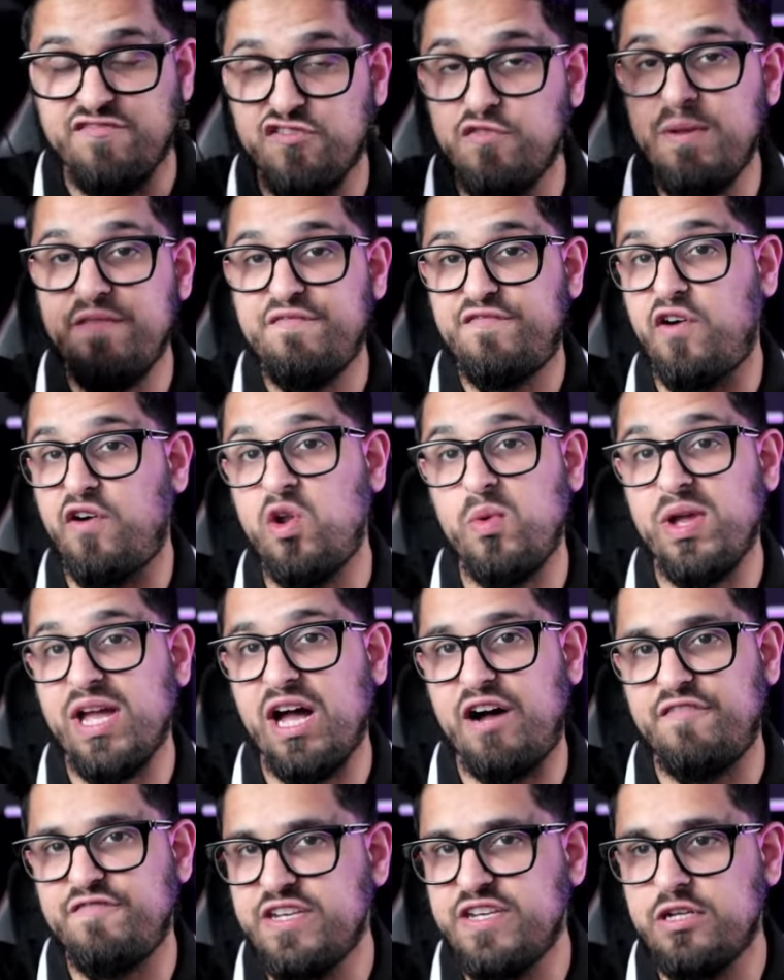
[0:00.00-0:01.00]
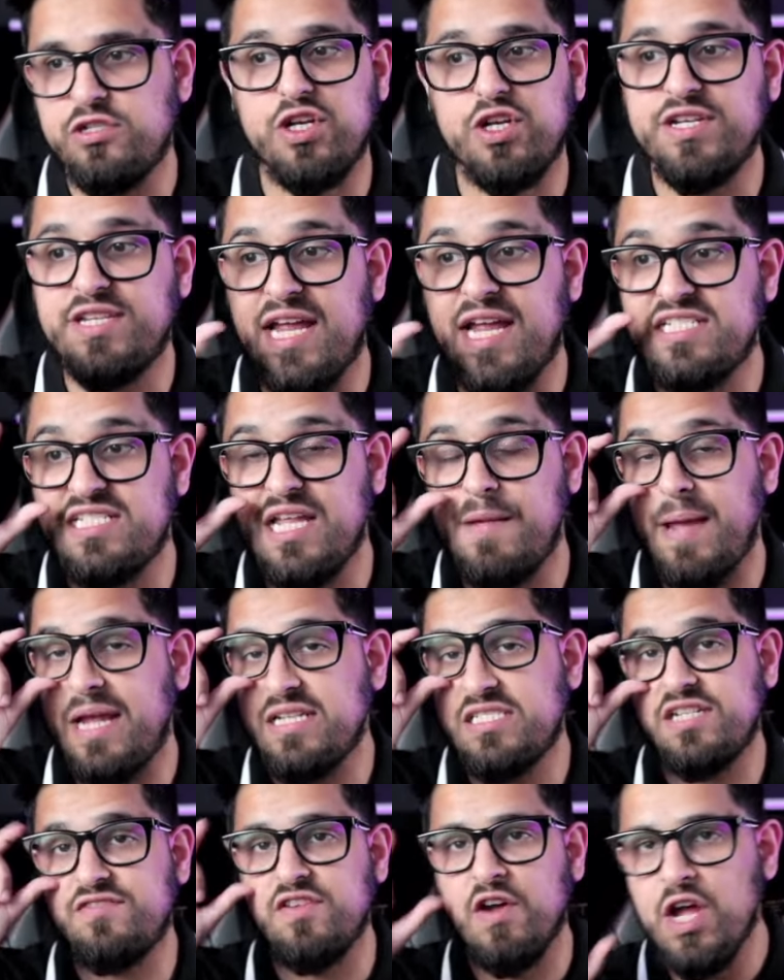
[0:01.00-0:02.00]
If you've been following our videos on a day-to-day
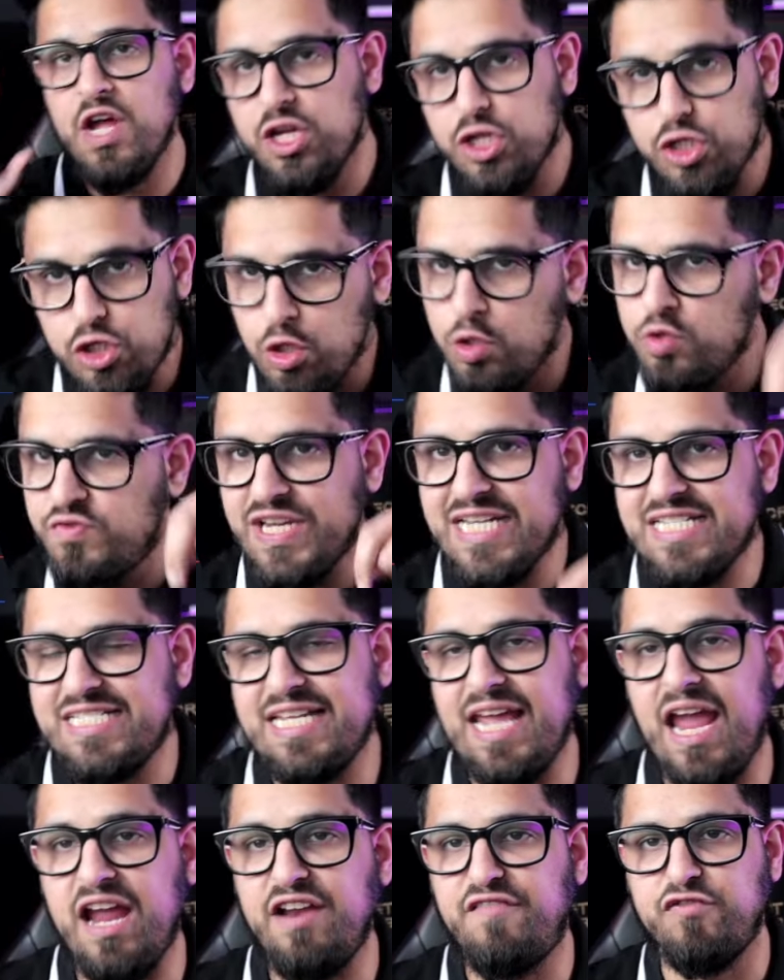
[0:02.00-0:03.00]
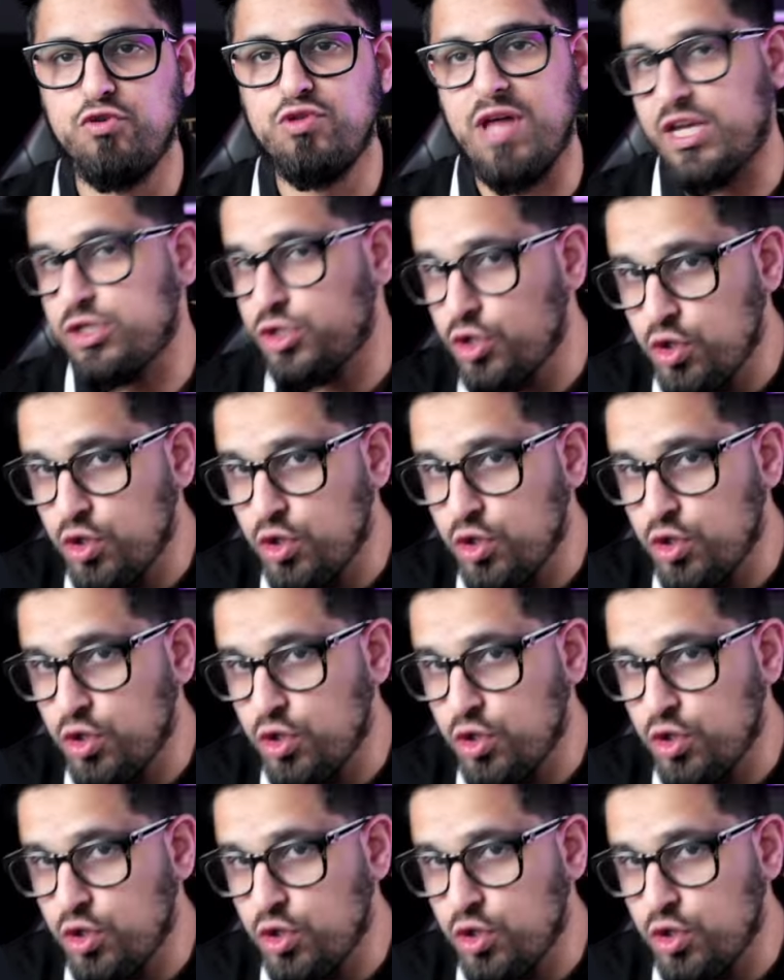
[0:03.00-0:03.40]
basis, you DCA'd through that.